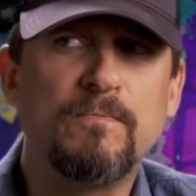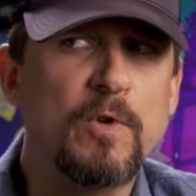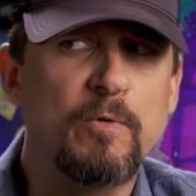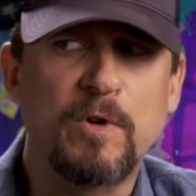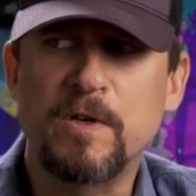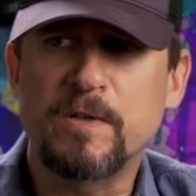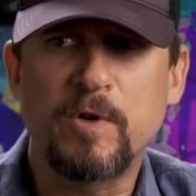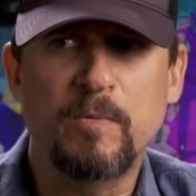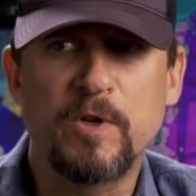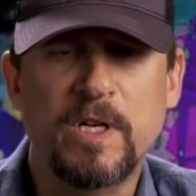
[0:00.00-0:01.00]
We rehearse
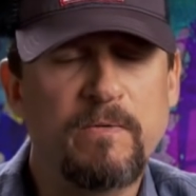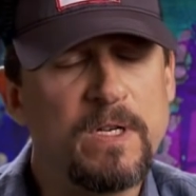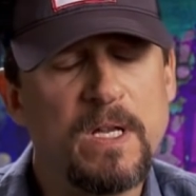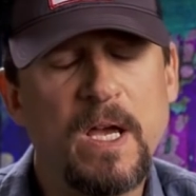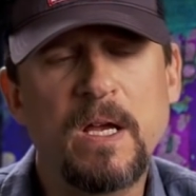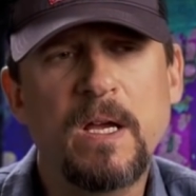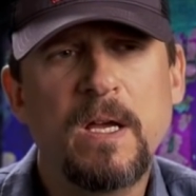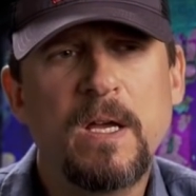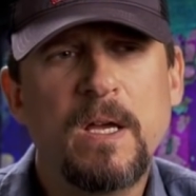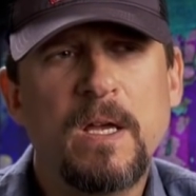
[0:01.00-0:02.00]
pretty much every day.
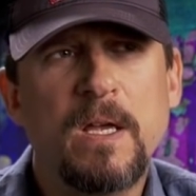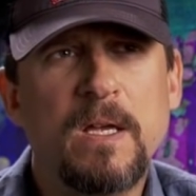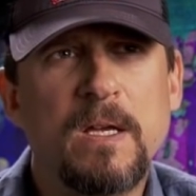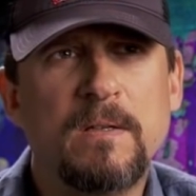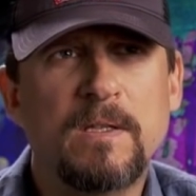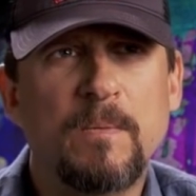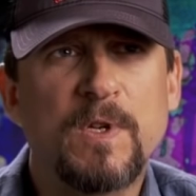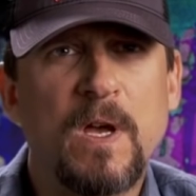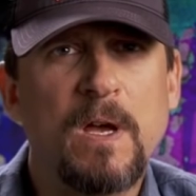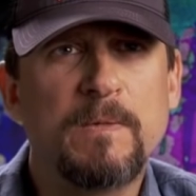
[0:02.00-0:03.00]
And
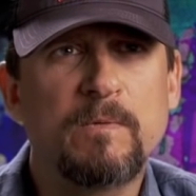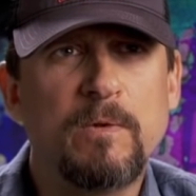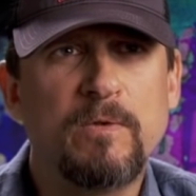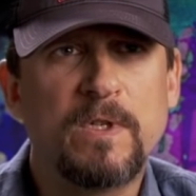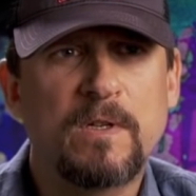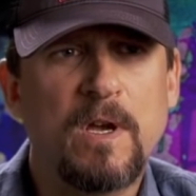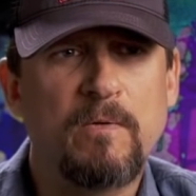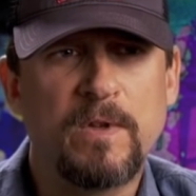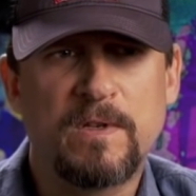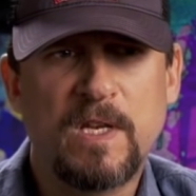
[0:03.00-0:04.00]
sometimes we would just
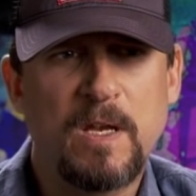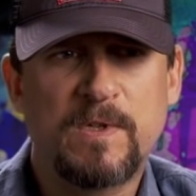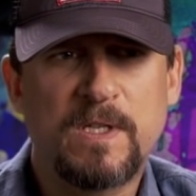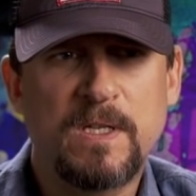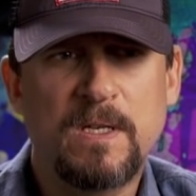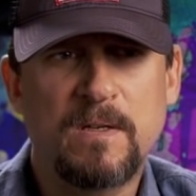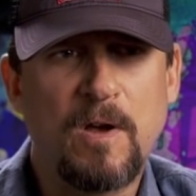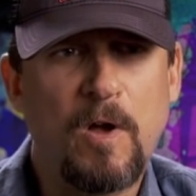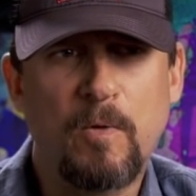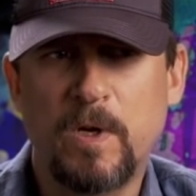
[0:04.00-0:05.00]
cover the same scene
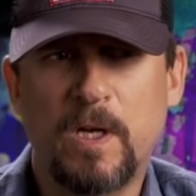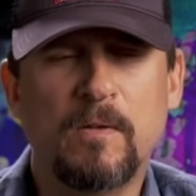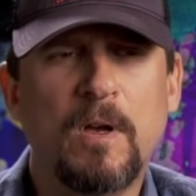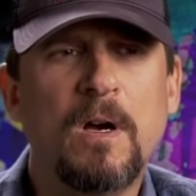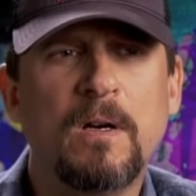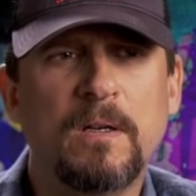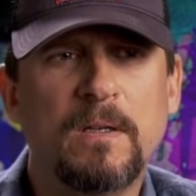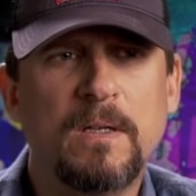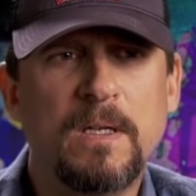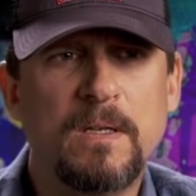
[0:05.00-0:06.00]
all week long
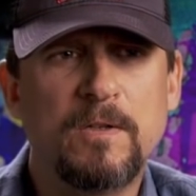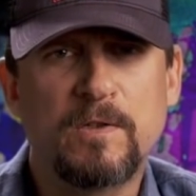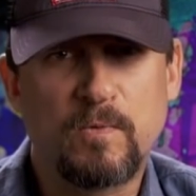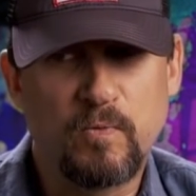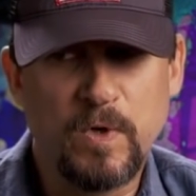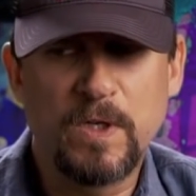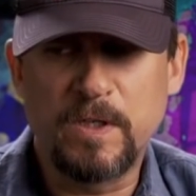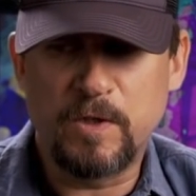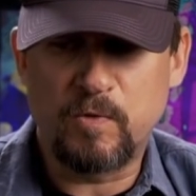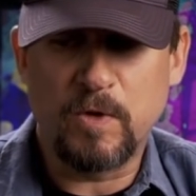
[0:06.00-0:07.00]
and just
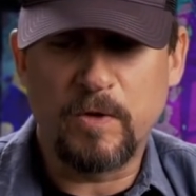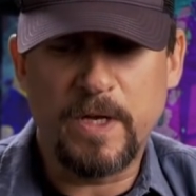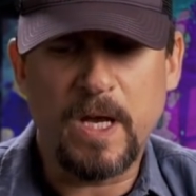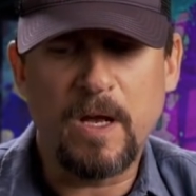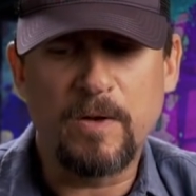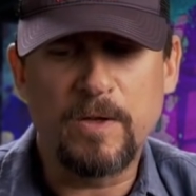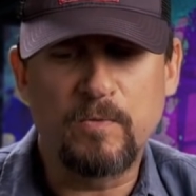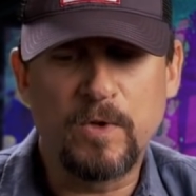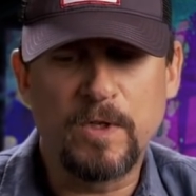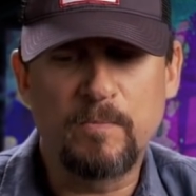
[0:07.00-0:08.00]
really drill down
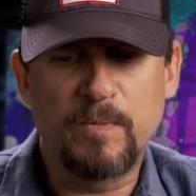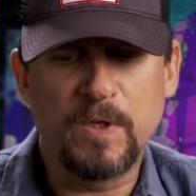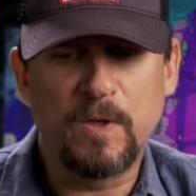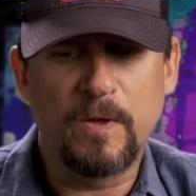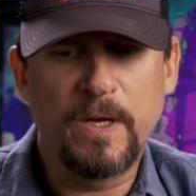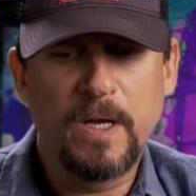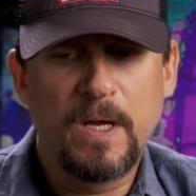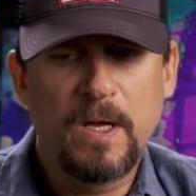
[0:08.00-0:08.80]
and really build